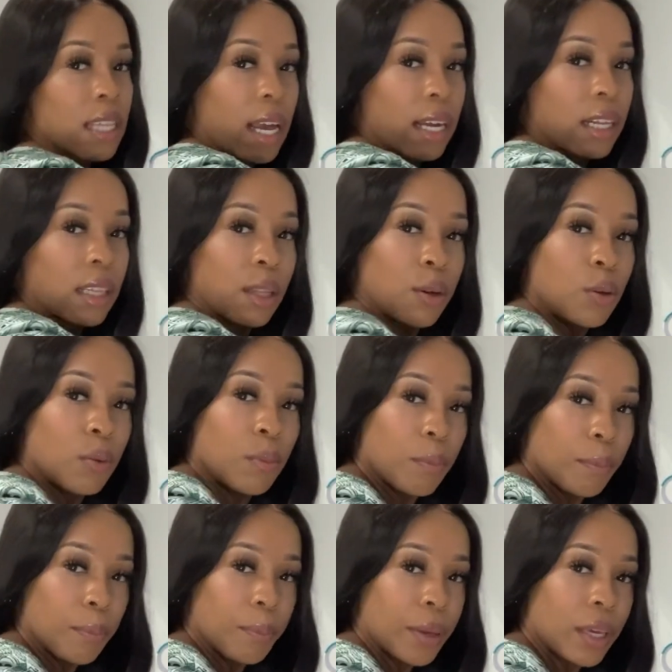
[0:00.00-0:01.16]
like a little
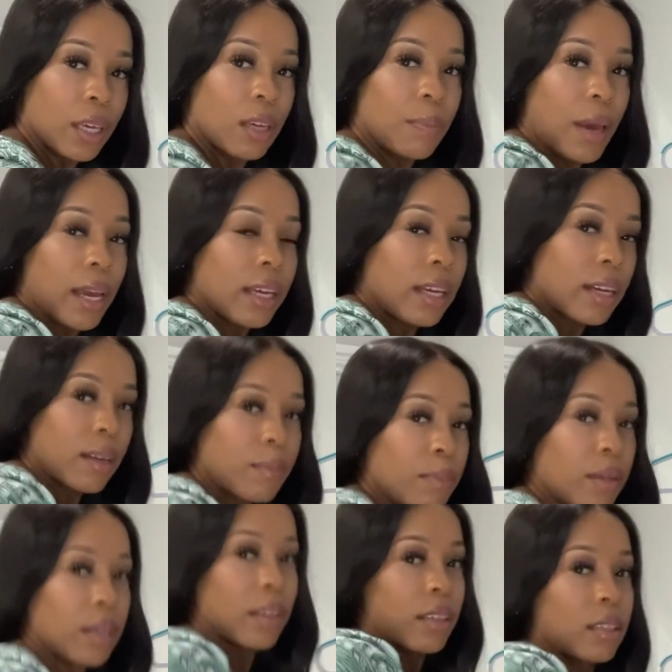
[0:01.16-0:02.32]
big back here,
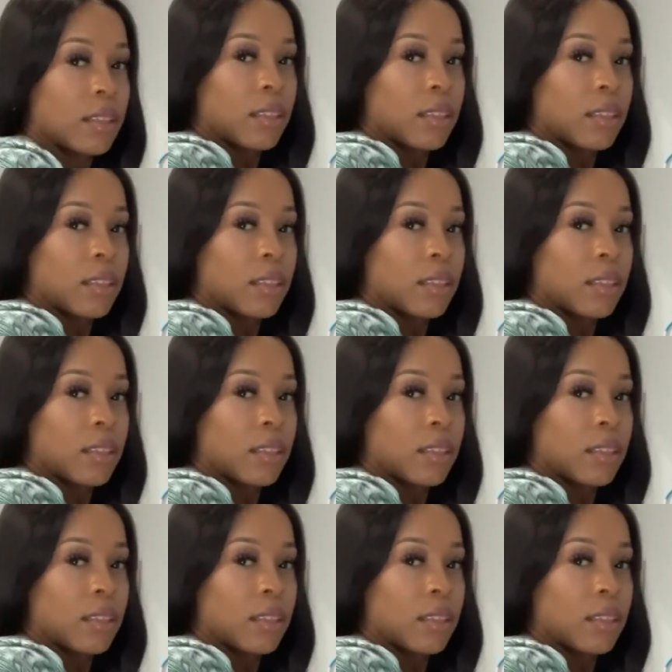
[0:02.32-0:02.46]
but